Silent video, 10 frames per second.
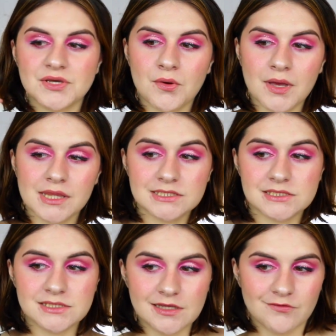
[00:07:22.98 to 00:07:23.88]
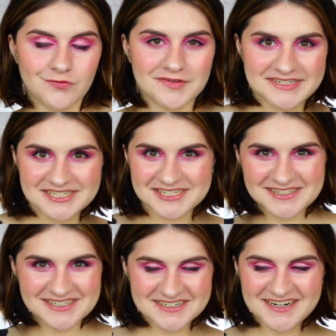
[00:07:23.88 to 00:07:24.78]
so this is the finished
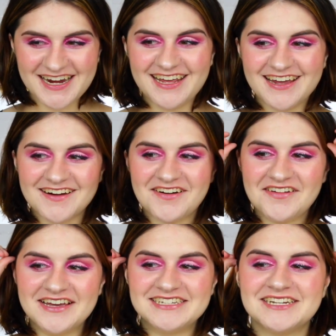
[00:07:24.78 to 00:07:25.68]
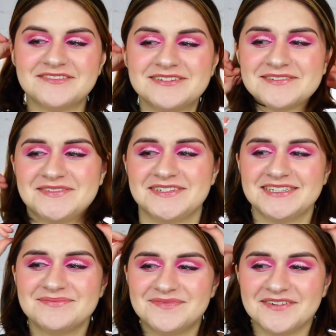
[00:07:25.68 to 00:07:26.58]
look right here. All I did was
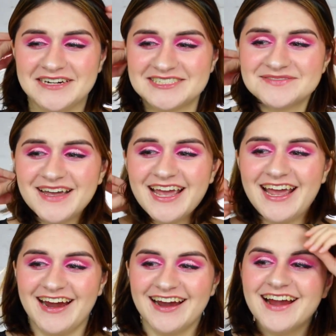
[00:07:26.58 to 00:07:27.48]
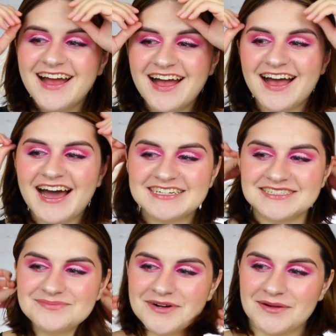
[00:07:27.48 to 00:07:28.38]
really brush my hair. I
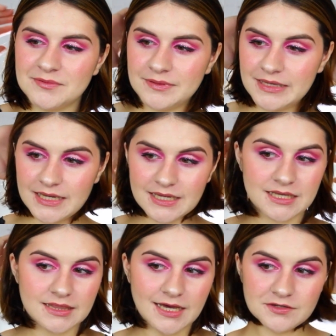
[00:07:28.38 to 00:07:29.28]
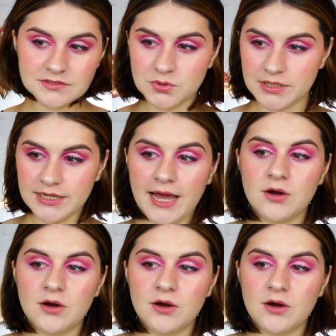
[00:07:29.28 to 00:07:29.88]
should probably get that sorted